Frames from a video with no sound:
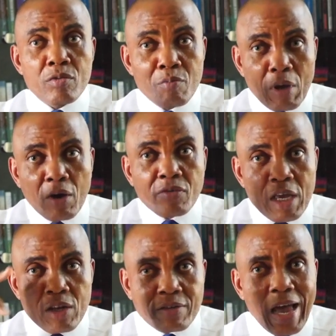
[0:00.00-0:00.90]
because
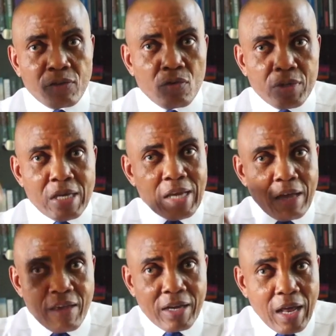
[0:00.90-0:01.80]
they decide 2 things
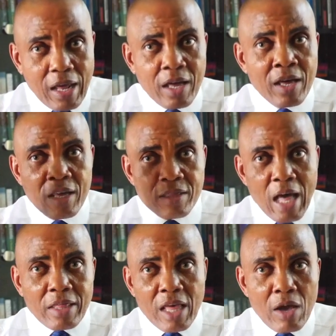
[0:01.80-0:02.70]
as they gather,
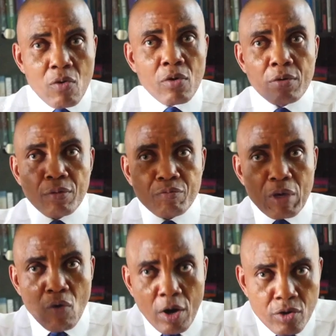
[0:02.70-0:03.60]
that they will be
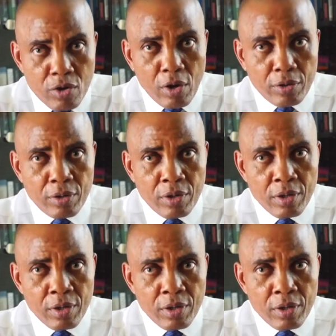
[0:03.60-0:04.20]
one union.